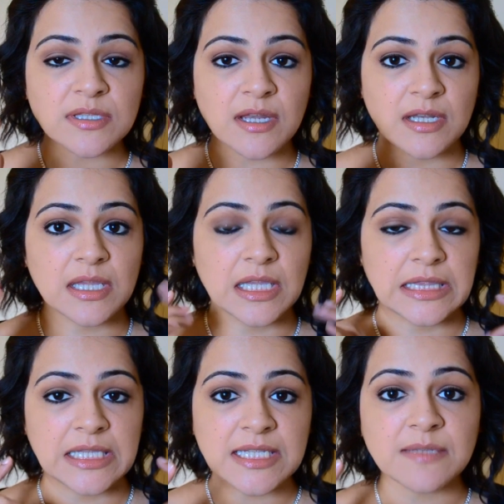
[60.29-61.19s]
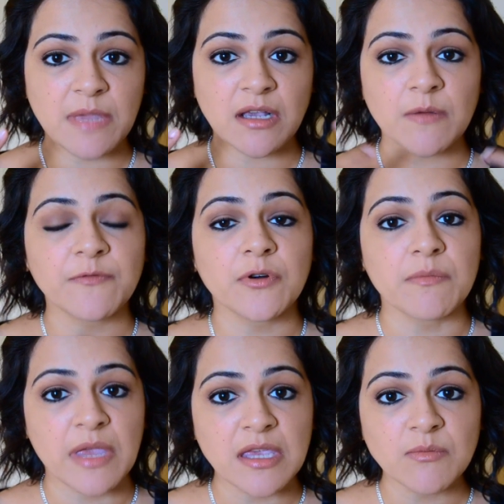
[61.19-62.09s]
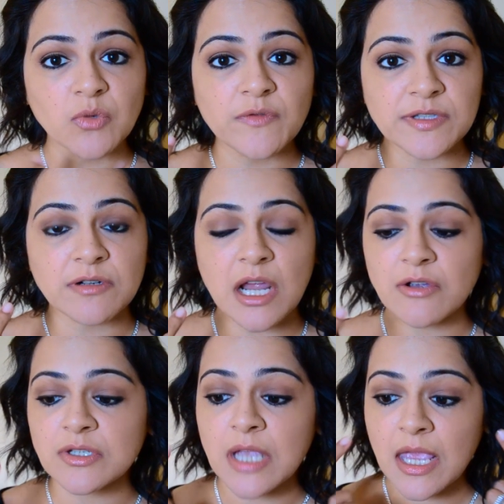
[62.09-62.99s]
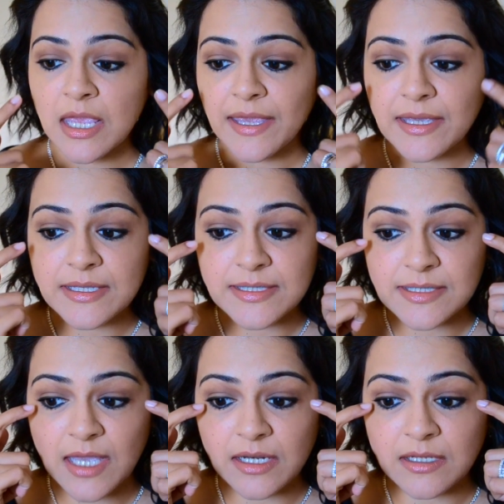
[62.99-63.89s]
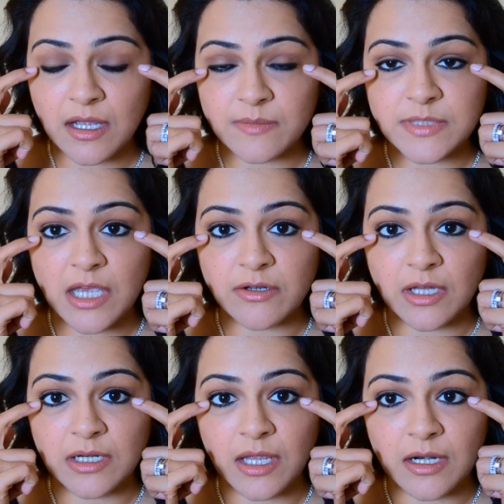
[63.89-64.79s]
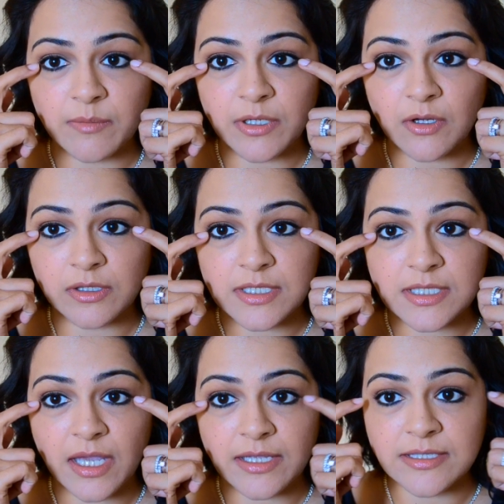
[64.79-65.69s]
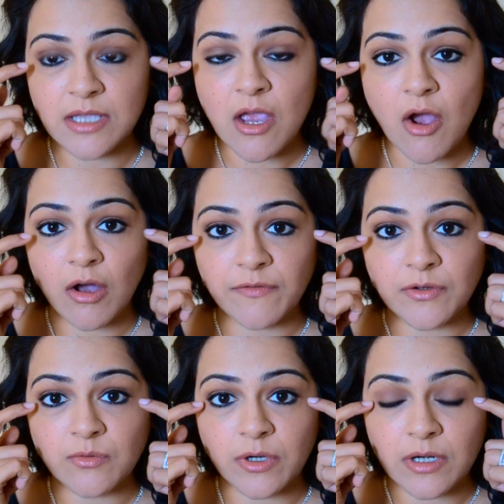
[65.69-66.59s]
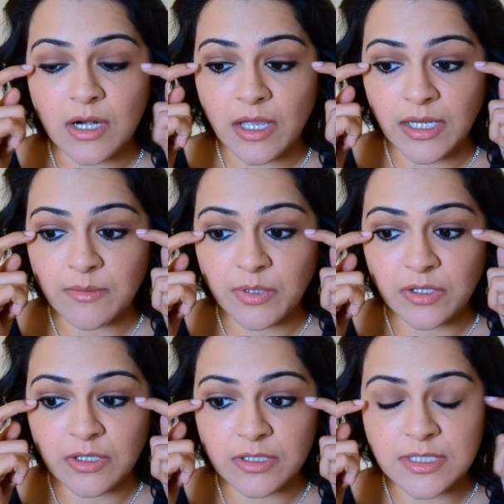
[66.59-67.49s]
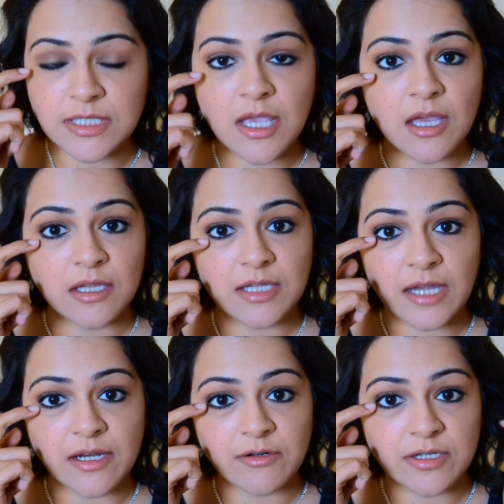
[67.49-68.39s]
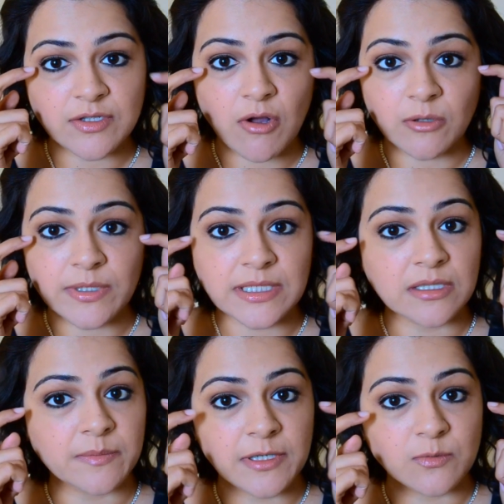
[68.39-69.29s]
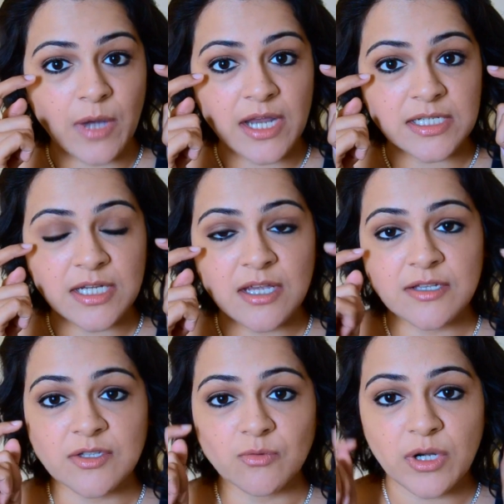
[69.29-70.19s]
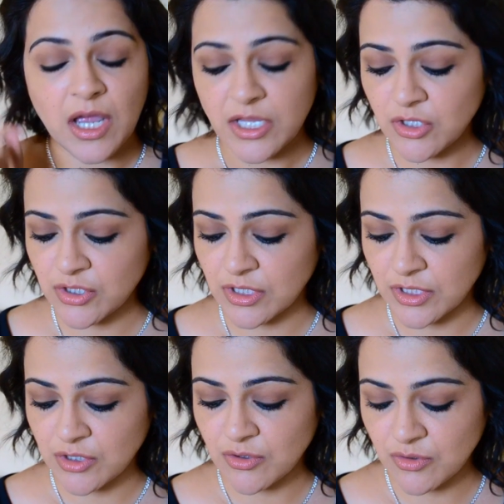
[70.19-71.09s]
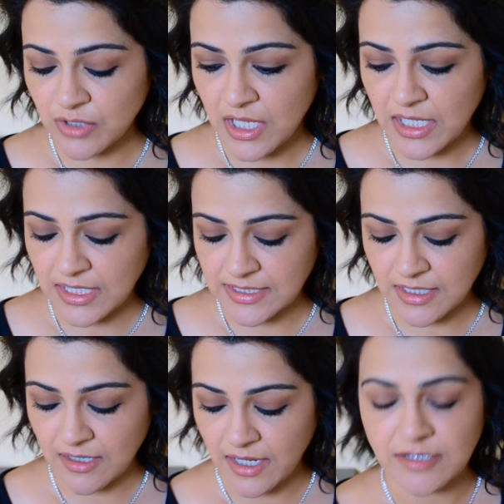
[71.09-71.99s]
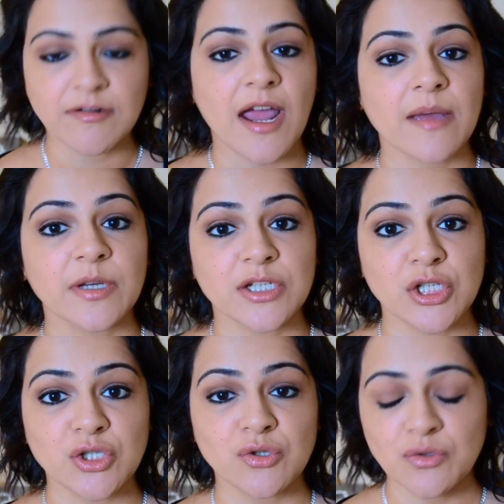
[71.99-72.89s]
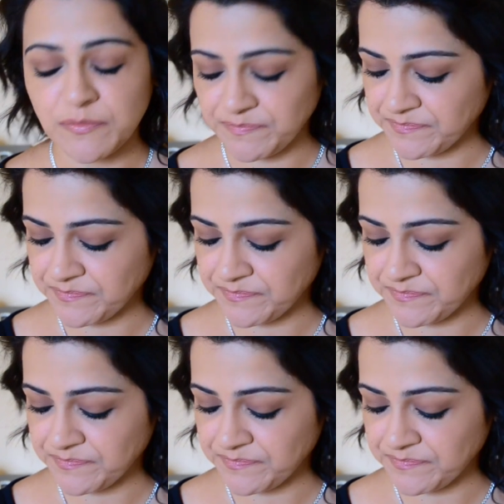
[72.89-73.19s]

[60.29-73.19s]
that this makeup for me moves around is that it comes out a little bit on the sides of your waterline, because that area is always a little bit wet. So what I usually do is that I grab a tissue